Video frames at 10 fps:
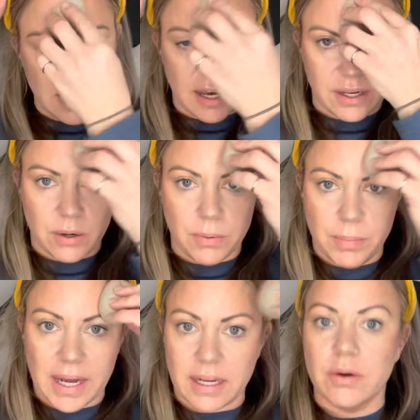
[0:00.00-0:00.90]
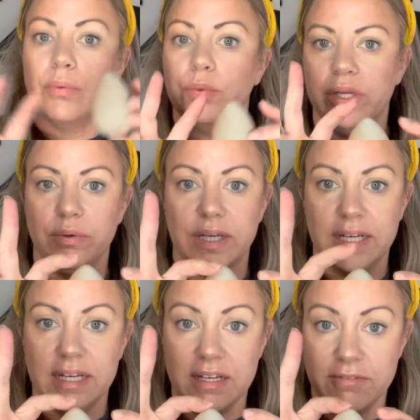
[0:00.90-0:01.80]
I go back when you get
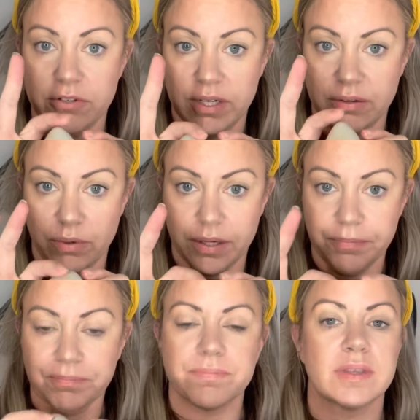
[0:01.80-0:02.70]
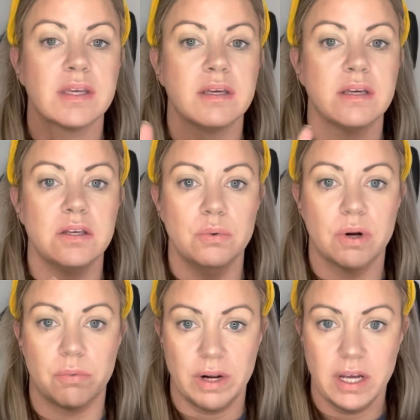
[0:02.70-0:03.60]
it, if you get one, you want to
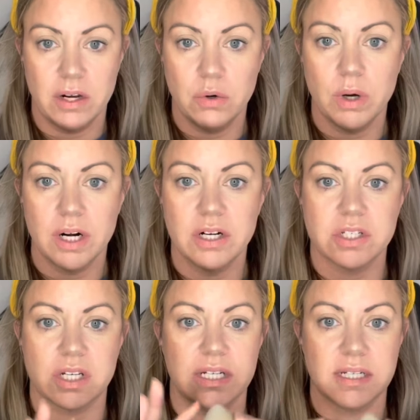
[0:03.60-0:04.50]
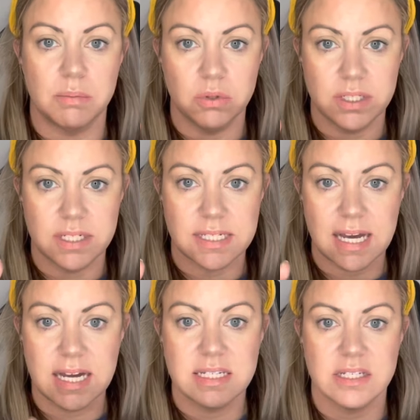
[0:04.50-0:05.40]
run it underwater. It's going to double in
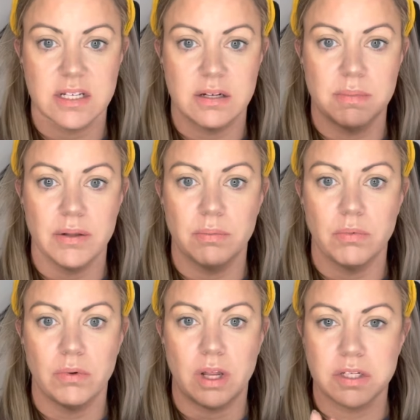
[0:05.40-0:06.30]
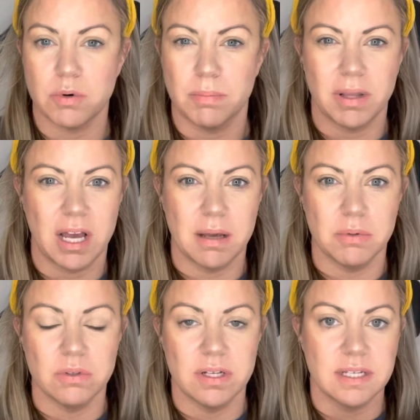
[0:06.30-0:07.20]
size. It's going to be lots more
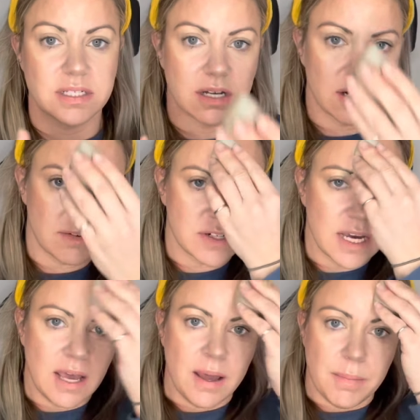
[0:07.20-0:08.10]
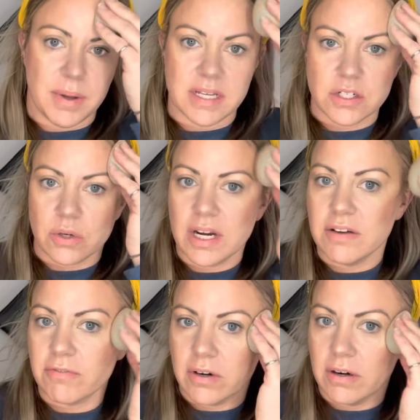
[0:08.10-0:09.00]
pliable and soft, but it's great
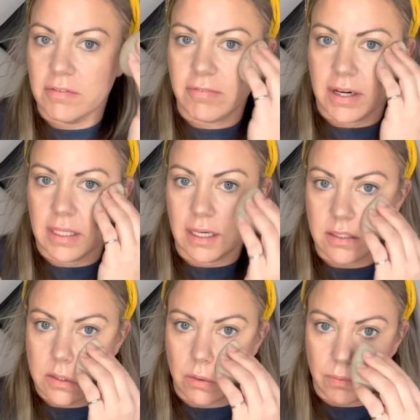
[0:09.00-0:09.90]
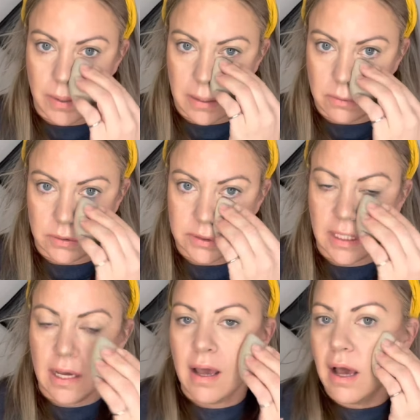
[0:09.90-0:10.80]
for fine lines, wrinkles,
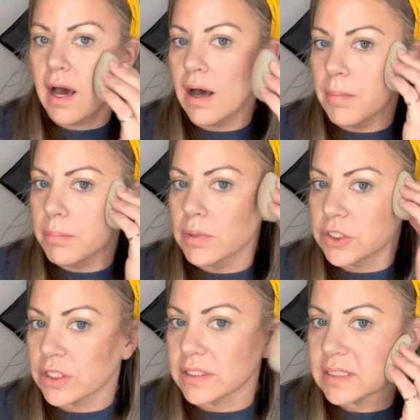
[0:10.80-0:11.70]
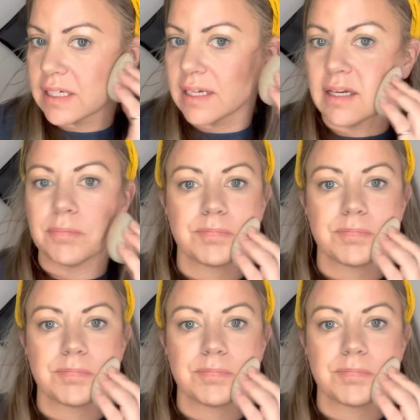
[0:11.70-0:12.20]
mature skin.